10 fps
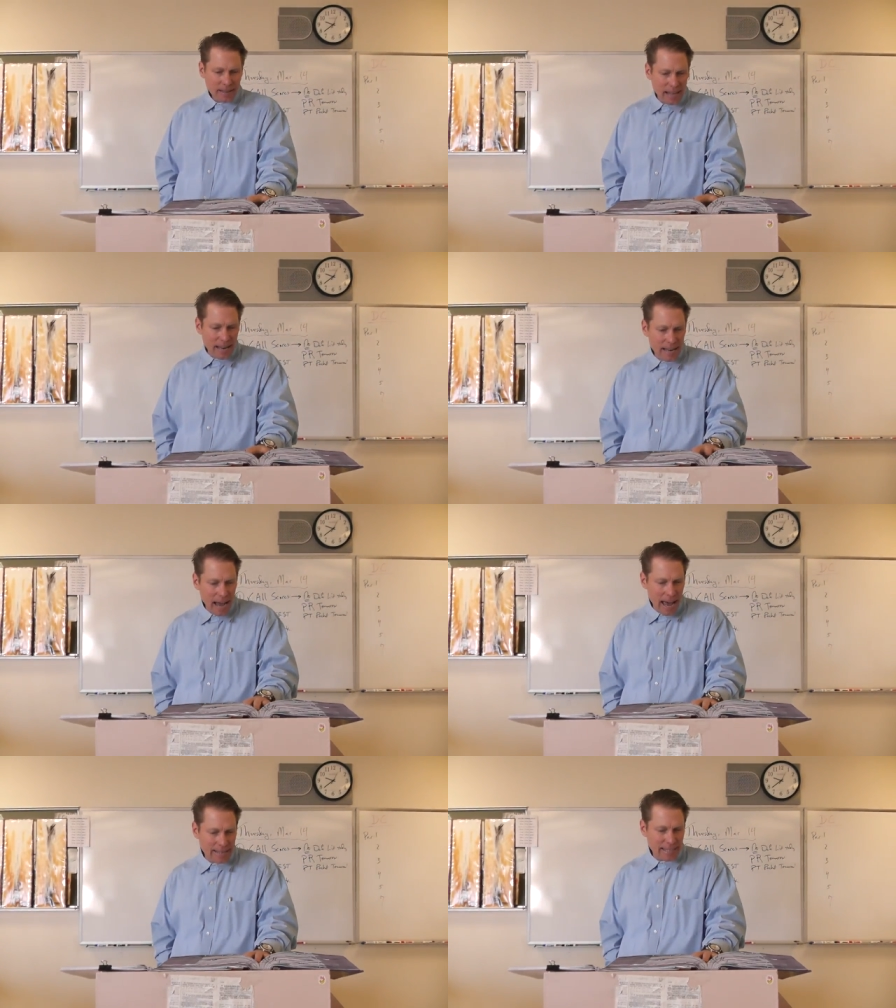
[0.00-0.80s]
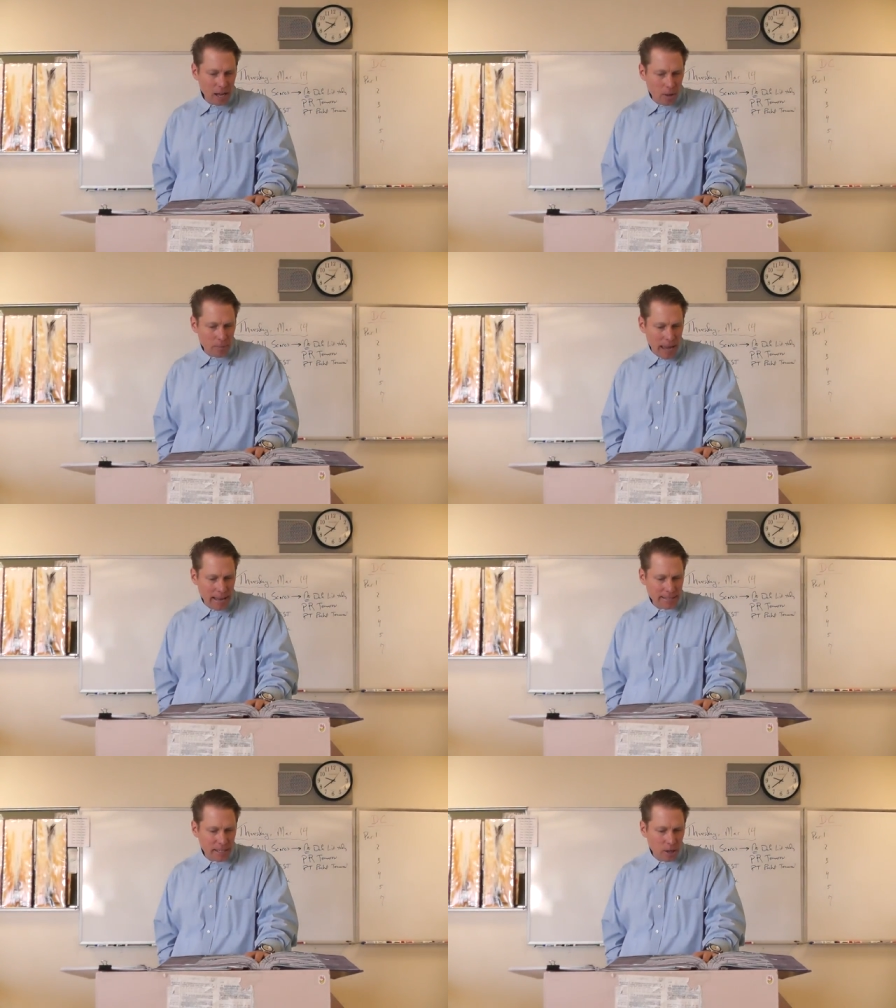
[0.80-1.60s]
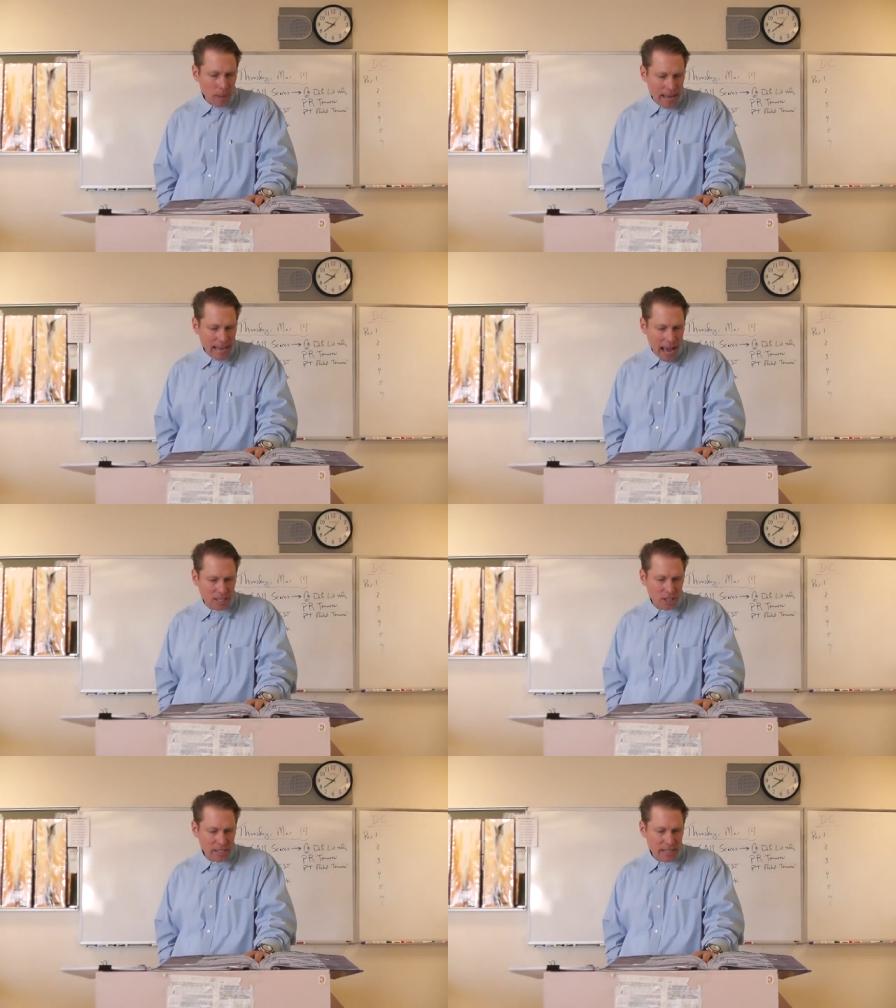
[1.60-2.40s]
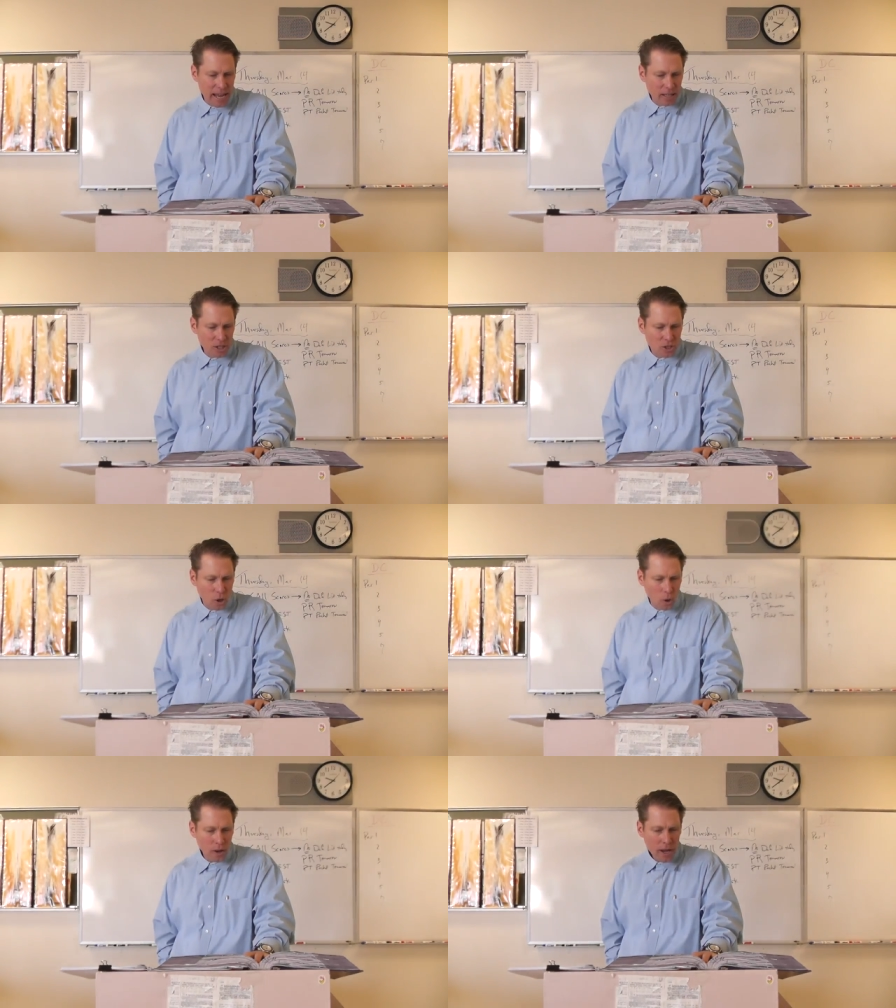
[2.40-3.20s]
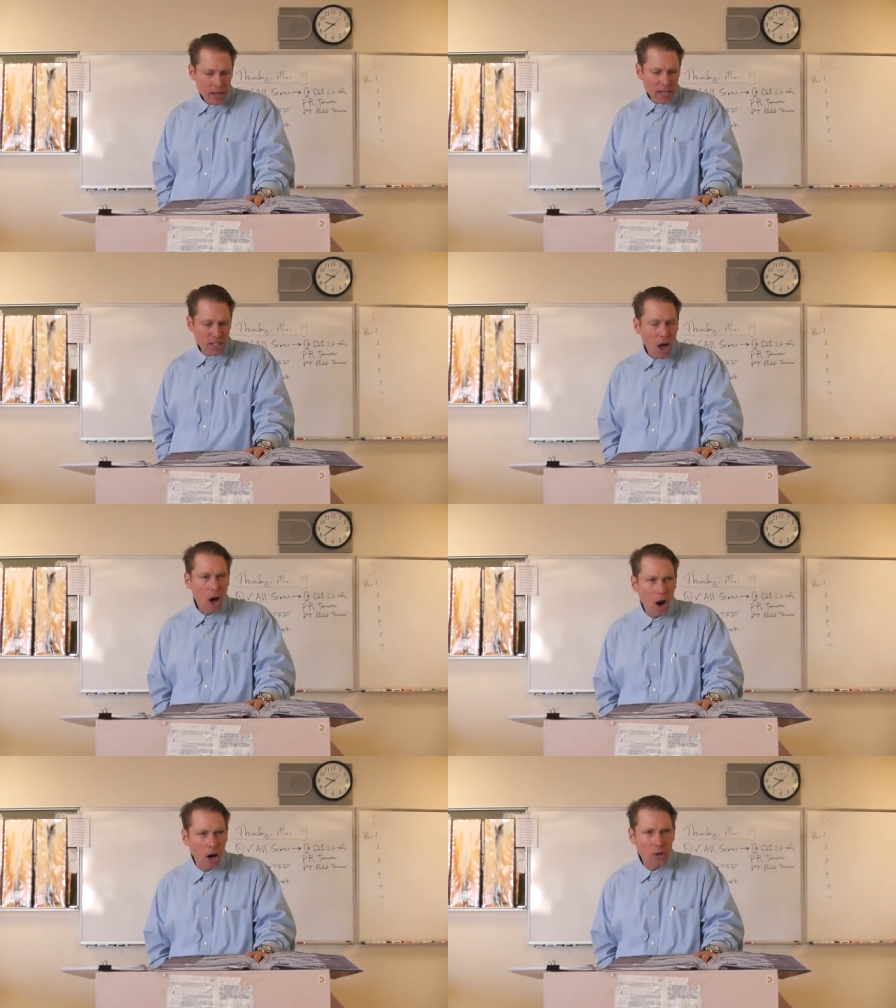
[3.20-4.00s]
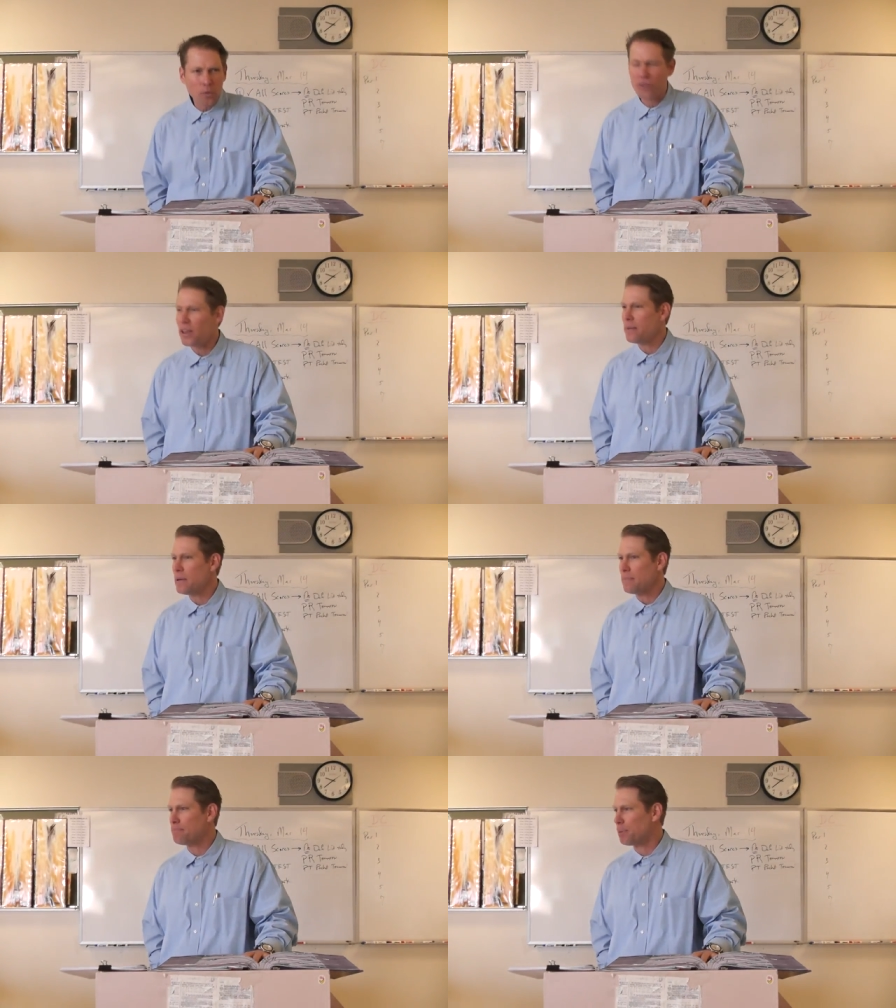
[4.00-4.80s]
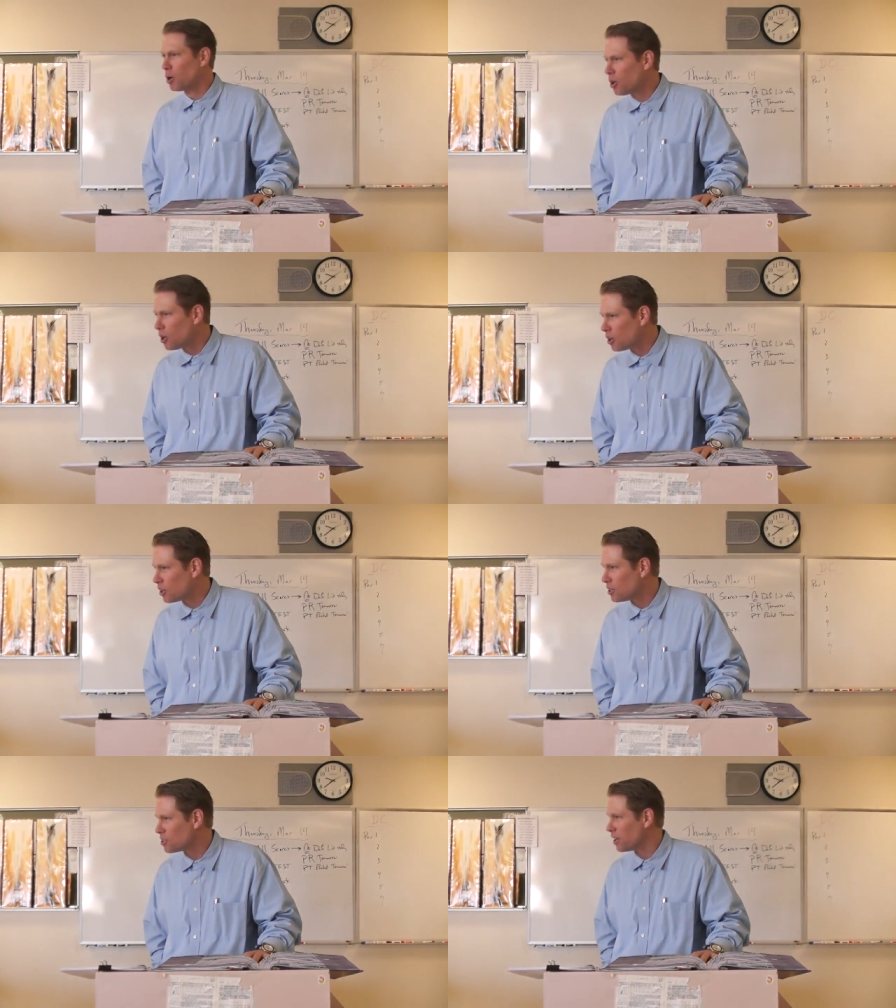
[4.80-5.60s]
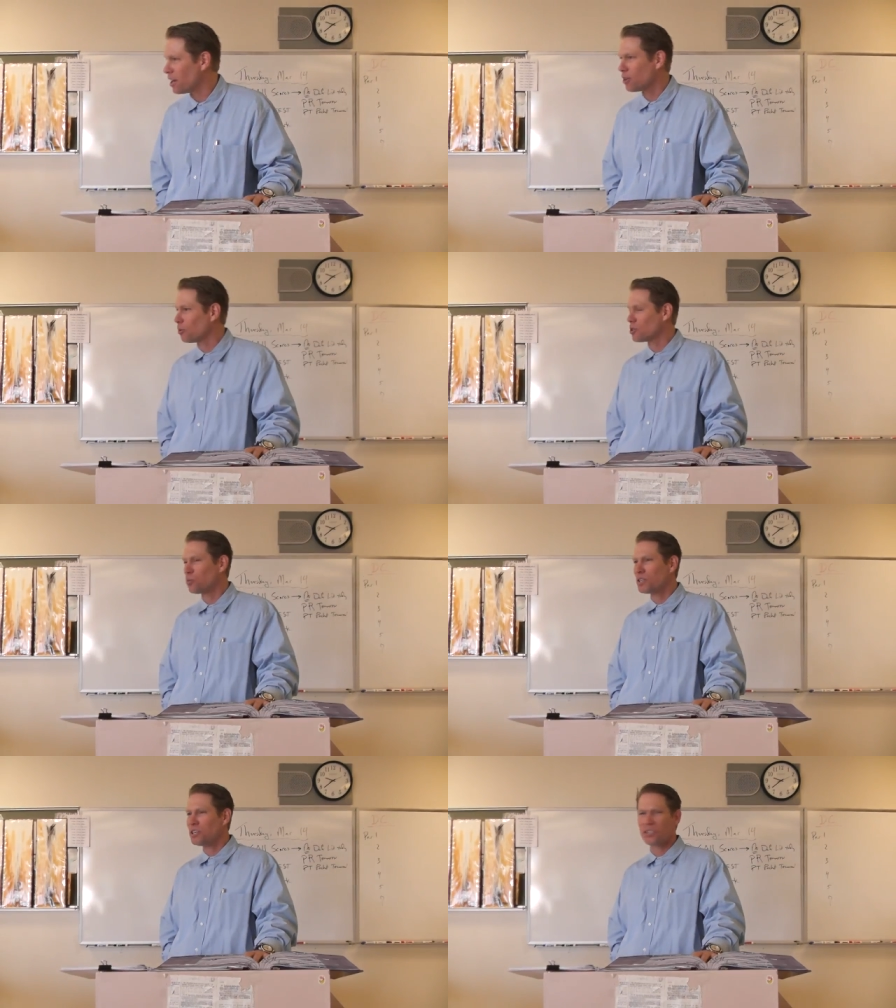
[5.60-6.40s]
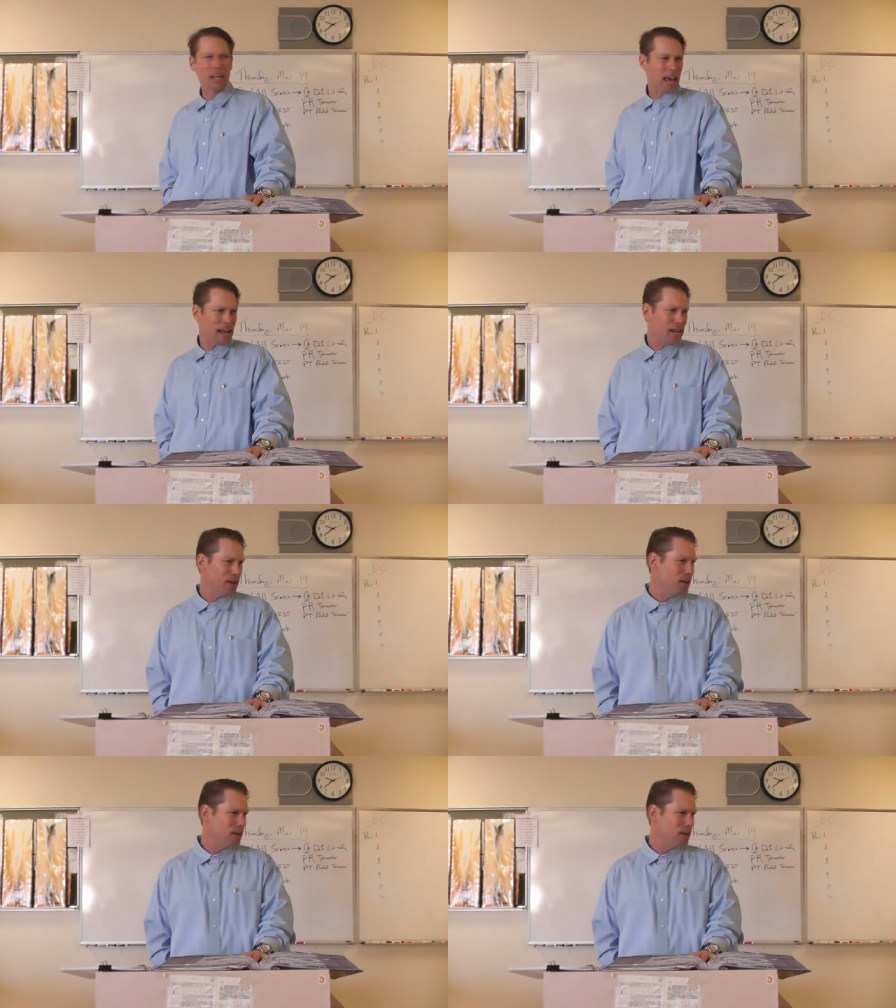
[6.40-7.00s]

then until, until my ghastly tale is told, this heart within me burns. In other words, what's he say?